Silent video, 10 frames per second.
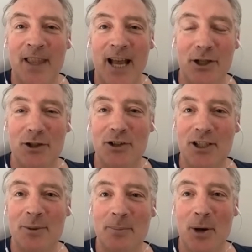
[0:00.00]
and you'll see
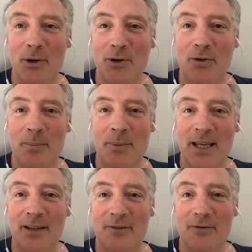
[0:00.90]
some posts from
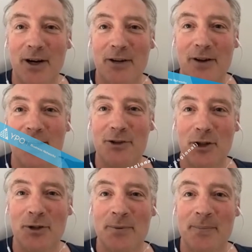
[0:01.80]
me very, very soon.